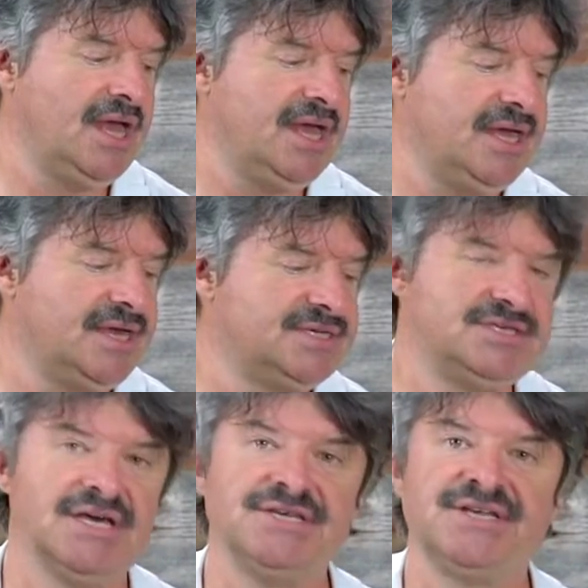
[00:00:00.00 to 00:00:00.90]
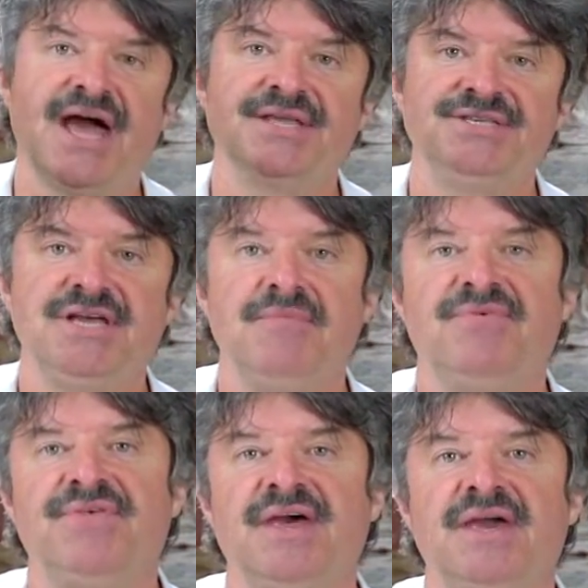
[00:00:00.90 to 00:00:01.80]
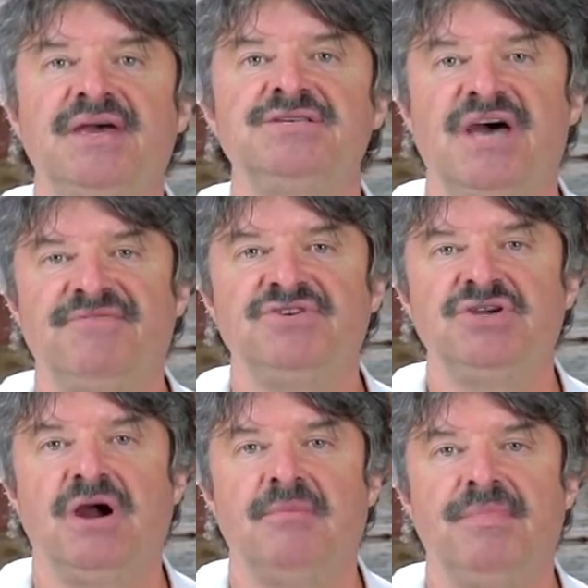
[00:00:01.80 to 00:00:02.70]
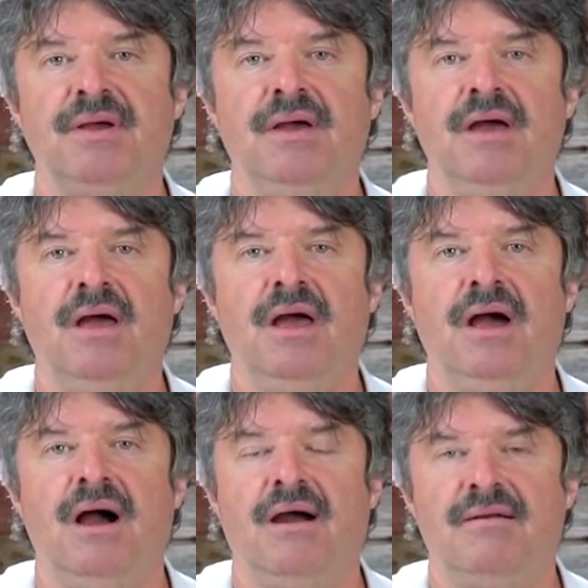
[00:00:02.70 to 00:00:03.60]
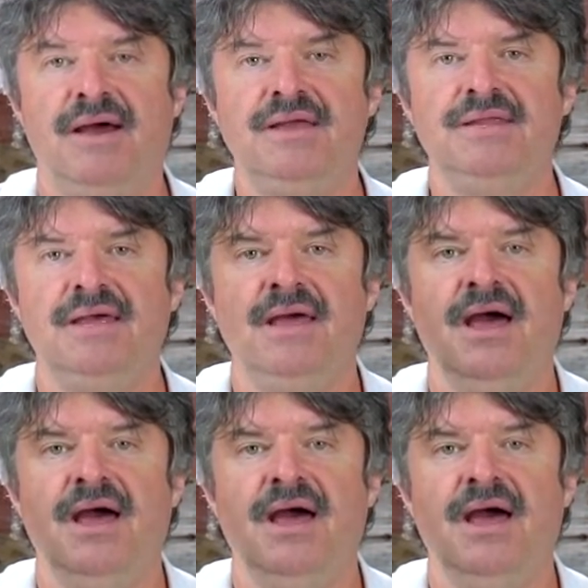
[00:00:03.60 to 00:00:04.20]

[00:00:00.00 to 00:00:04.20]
is the exact same thing as F sharp. All right?